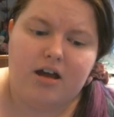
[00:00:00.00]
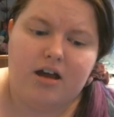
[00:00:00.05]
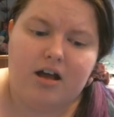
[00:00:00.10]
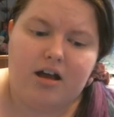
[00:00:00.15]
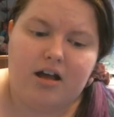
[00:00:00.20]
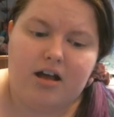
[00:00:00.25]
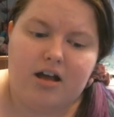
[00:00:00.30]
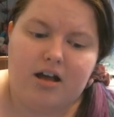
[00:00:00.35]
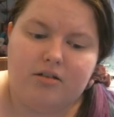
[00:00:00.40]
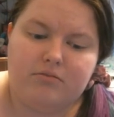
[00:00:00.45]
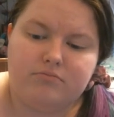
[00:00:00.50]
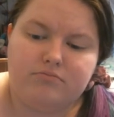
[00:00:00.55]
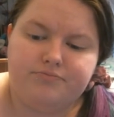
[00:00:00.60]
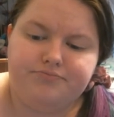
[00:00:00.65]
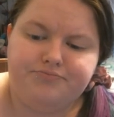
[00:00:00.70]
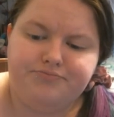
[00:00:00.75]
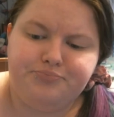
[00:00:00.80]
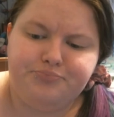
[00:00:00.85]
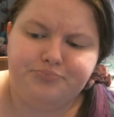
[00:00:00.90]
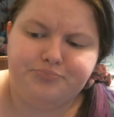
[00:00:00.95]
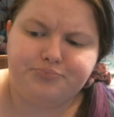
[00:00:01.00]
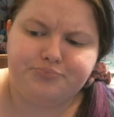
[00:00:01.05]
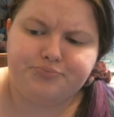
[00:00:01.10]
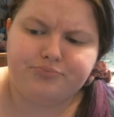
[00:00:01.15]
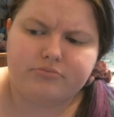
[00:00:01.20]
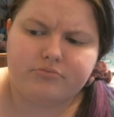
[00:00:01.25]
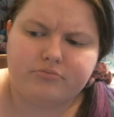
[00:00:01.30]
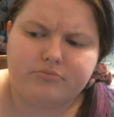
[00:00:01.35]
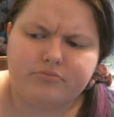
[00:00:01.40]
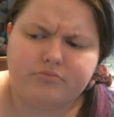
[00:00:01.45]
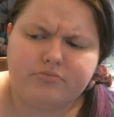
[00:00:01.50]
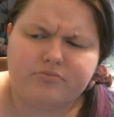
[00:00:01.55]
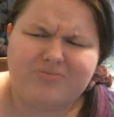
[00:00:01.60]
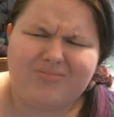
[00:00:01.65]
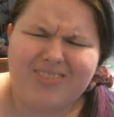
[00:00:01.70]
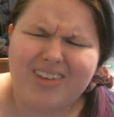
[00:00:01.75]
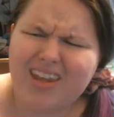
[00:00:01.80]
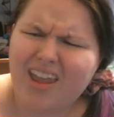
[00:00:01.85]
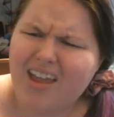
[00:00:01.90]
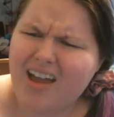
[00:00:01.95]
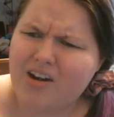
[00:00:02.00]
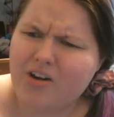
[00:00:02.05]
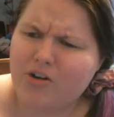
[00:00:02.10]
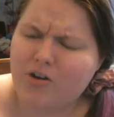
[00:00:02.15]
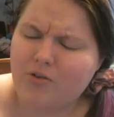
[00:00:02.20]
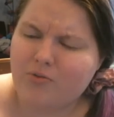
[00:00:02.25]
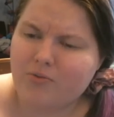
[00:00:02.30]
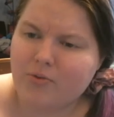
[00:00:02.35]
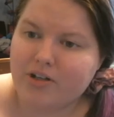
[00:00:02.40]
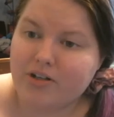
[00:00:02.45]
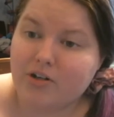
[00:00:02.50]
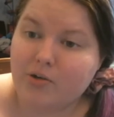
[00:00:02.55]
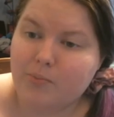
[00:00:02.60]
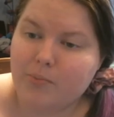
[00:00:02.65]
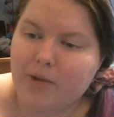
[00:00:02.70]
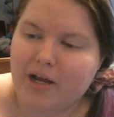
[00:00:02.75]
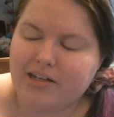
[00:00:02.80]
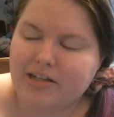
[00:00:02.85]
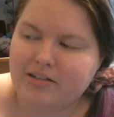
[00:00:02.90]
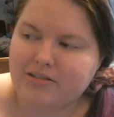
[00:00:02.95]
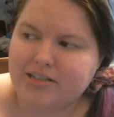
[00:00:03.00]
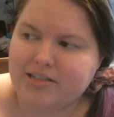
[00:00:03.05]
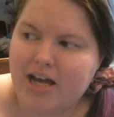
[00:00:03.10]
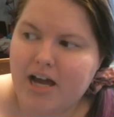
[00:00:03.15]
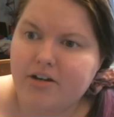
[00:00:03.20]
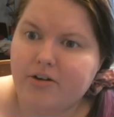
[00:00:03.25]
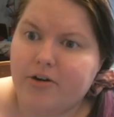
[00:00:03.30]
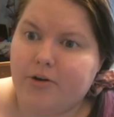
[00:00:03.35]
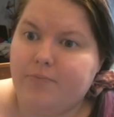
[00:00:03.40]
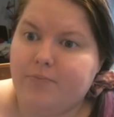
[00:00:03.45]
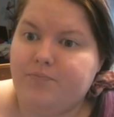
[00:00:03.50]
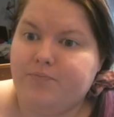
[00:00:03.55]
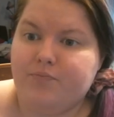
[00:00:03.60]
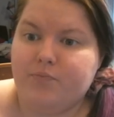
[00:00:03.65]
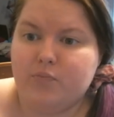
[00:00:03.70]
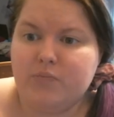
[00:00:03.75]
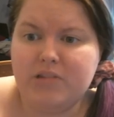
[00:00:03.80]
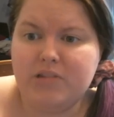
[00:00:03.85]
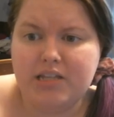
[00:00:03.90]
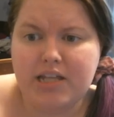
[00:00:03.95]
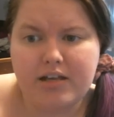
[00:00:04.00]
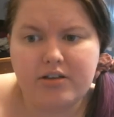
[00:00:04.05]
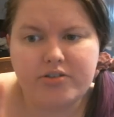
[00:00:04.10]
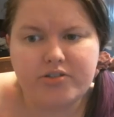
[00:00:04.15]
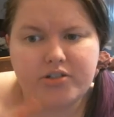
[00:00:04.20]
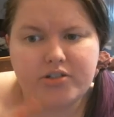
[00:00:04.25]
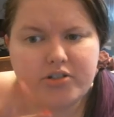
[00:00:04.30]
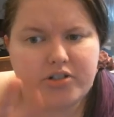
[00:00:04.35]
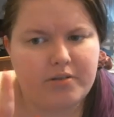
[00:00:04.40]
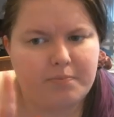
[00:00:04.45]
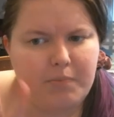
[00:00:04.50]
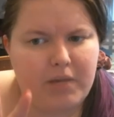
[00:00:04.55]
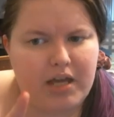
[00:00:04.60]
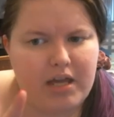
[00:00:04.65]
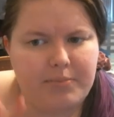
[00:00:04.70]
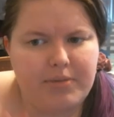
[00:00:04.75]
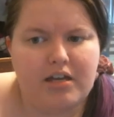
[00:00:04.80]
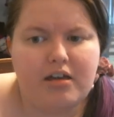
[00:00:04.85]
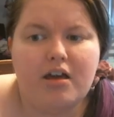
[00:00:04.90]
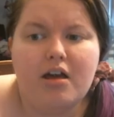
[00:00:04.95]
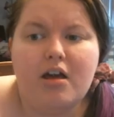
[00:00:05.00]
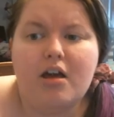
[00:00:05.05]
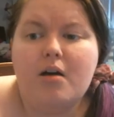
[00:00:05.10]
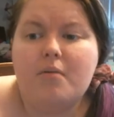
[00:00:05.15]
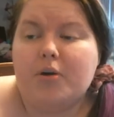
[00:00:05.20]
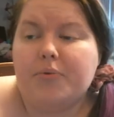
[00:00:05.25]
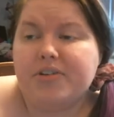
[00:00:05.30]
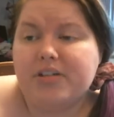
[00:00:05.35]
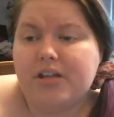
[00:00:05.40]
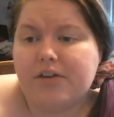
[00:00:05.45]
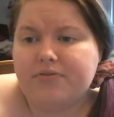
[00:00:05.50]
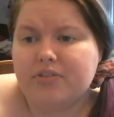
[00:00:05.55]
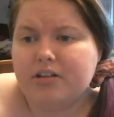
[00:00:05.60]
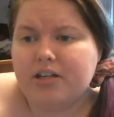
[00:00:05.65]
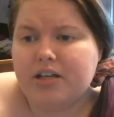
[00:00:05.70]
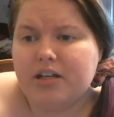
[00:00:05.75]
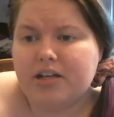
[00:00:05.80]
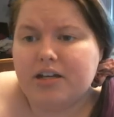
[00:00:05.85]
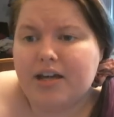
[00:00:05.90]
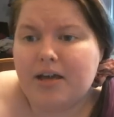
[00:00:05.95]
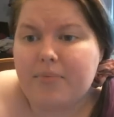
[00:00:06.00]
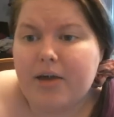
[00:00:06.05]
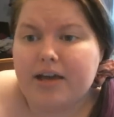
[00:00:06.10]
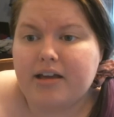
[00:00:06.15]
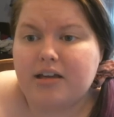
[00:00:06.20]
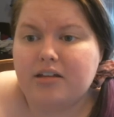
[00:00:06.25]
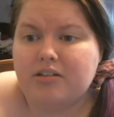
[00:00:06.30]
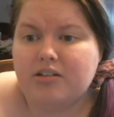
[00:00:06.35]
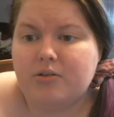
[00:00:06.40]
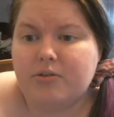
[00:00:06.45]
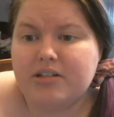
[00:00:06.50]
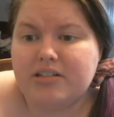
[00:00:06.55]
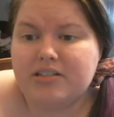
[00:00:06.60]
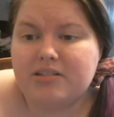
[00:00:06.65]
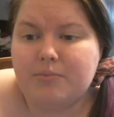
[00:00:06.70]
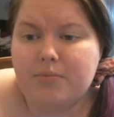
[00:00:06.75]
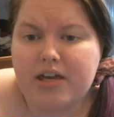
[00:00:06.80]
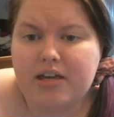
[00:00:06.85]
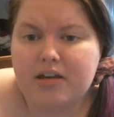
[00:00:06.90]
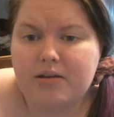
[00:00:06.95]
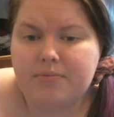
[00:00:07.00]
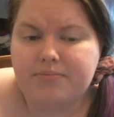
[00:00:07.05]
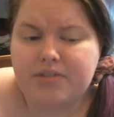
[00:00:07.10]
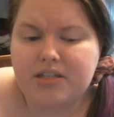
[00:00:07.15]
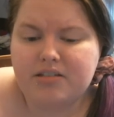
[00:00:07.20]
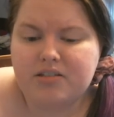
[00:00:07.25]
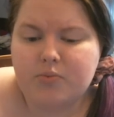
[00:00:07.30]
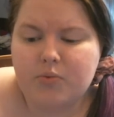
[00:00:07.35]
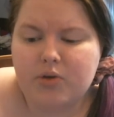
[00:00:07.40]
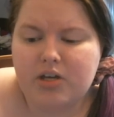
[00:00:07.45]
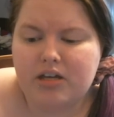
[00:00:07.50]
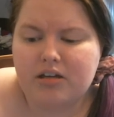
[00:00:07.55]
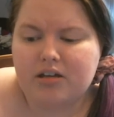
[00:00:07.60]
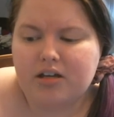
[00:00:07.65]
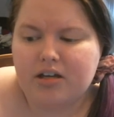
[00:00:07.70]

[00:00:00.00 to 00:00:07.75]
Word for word: I don't know if we're going to do my nails. I don't know. Nails are a maybe, but we're definitely going to get back into doing some makeup this week.